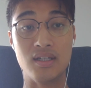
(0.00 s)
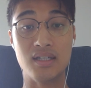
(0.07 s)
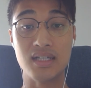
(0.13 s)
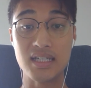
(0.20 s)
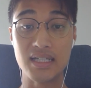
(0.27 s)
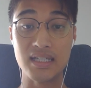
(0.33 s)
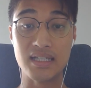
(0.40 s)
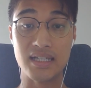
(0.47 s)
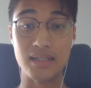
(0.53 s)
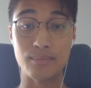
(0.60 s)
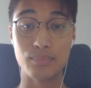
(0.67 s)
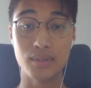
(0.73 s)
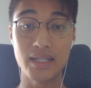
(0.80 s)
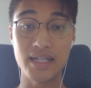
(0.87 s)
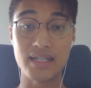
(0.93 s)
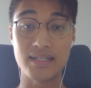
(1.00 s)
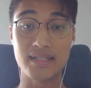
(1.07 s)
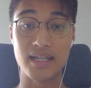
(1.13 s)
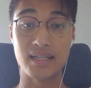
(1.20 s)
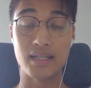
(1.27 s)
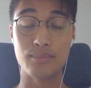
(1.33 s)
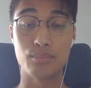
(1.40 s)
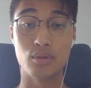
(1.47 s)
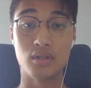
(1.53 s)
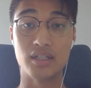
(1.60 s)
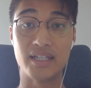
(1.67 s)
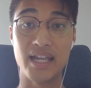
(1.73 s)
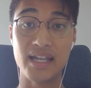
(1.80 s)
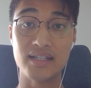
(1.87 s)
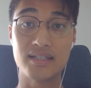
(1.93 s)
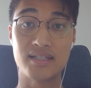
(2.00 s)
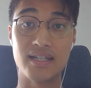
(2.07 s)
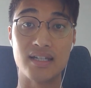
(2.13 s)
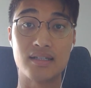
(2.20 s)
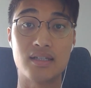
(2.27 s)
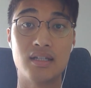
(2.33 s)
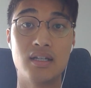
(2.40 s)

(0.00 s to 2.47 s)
the knee in place and then pull against it.